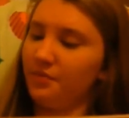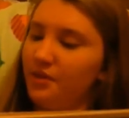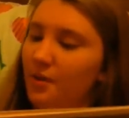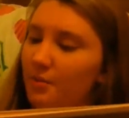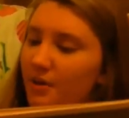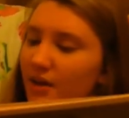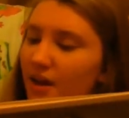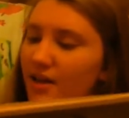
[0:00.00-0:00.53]

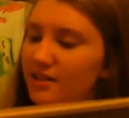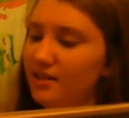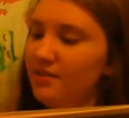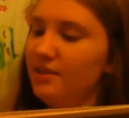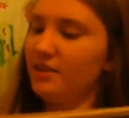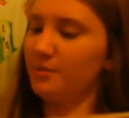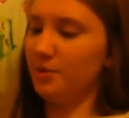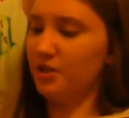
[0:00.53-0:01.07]
Because of
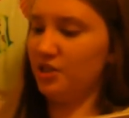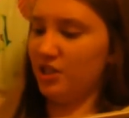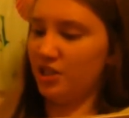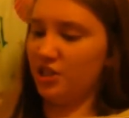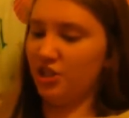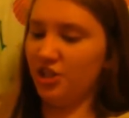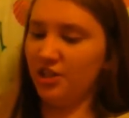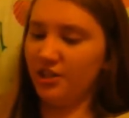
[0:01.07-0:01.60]
its
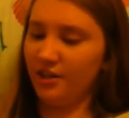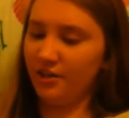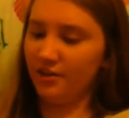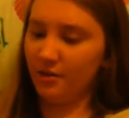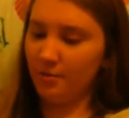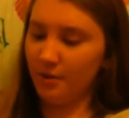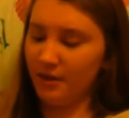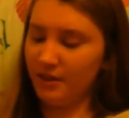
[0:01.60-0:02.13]
position near the
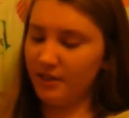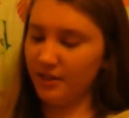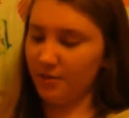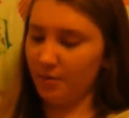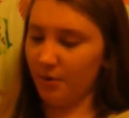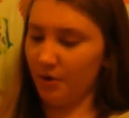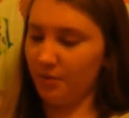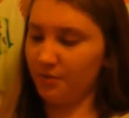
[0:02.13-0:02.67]
Big
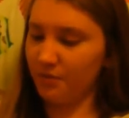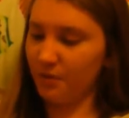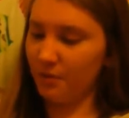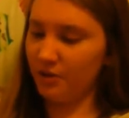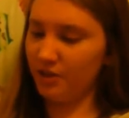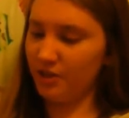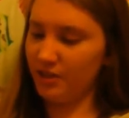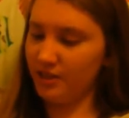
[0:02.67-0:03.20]
Dipper,
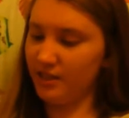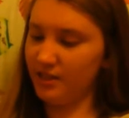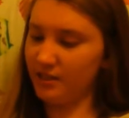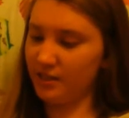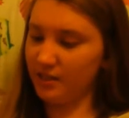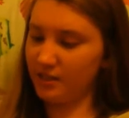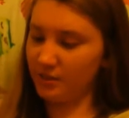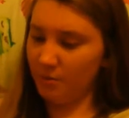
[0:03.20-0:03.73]
which is easy
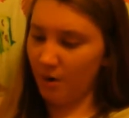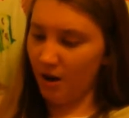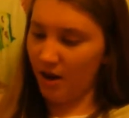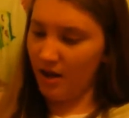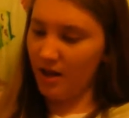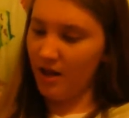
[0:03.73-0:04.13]
to spot,